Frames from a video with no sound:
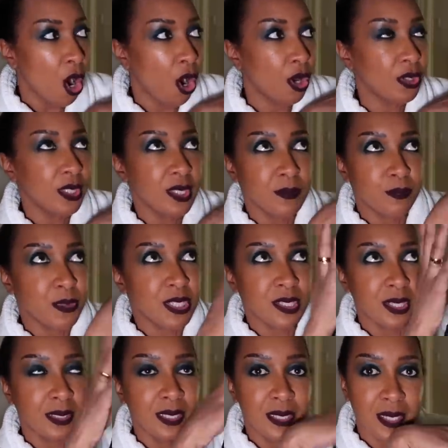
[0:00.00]
on a
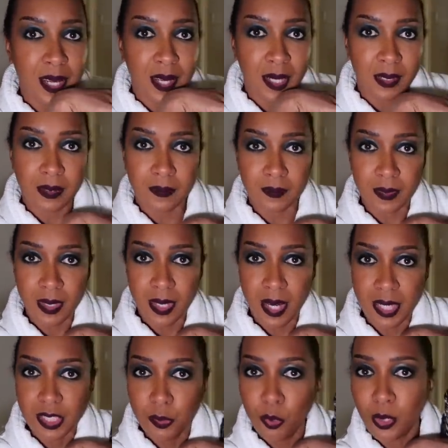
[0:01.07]
sunny day
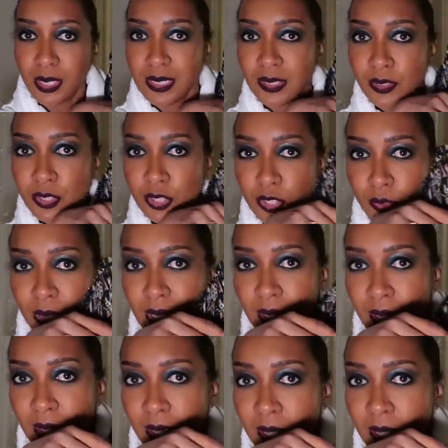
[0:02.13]
and you're walking down the street.